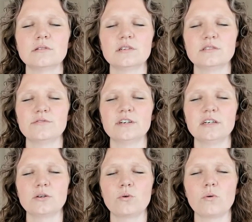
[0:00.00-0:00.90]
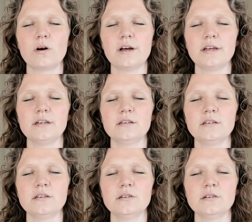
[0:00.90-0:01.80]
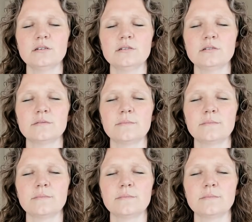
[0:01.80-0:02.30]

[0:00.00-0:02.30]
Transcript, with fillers: It's very quiet in here.